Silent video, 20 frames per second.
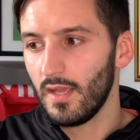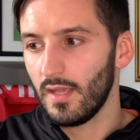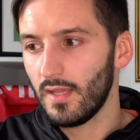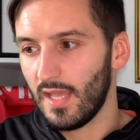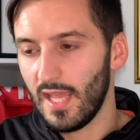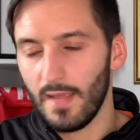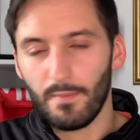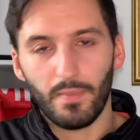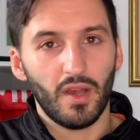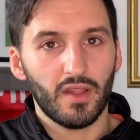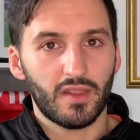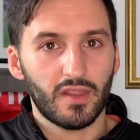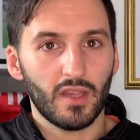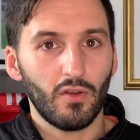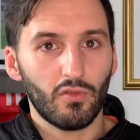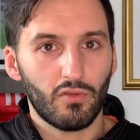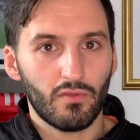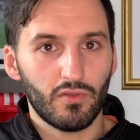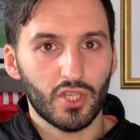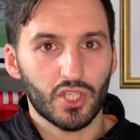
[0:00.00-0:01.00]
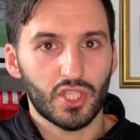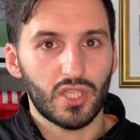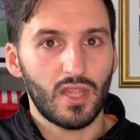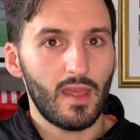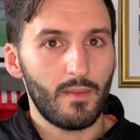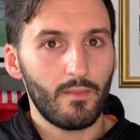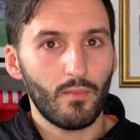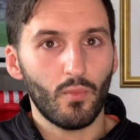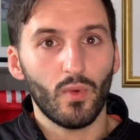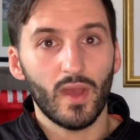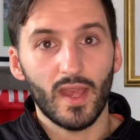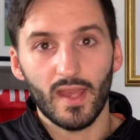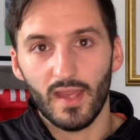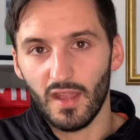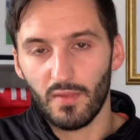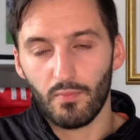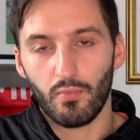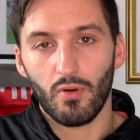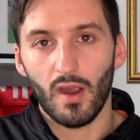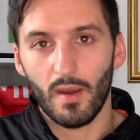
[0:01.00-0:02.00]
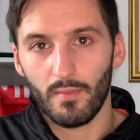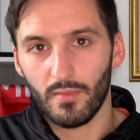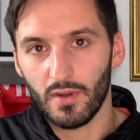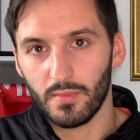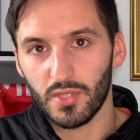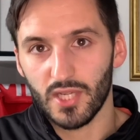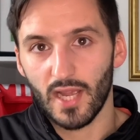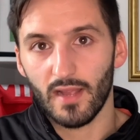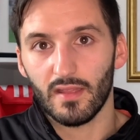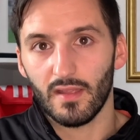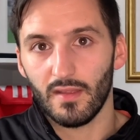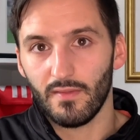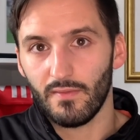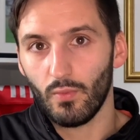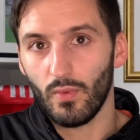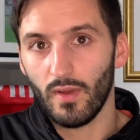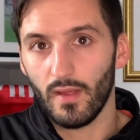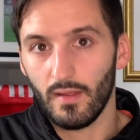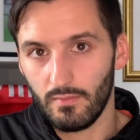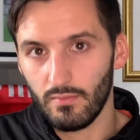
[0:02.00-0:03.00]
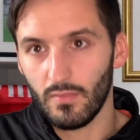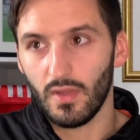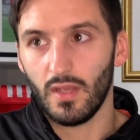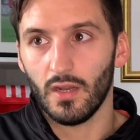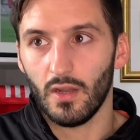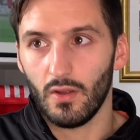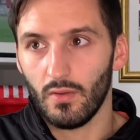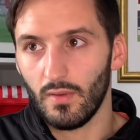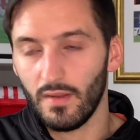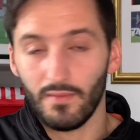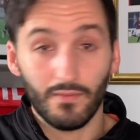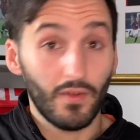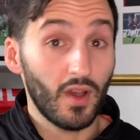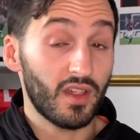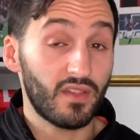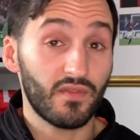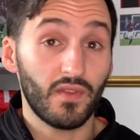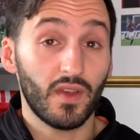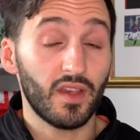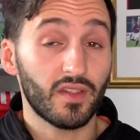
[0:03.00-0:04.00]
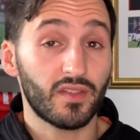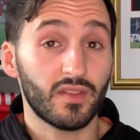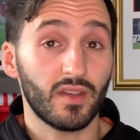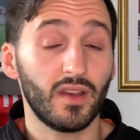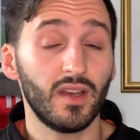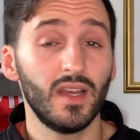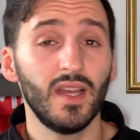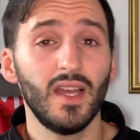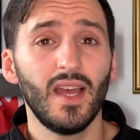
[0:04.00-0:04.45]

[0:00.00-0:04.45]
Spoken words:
keep ourselves with just him. We're his primary objective, and vice versa.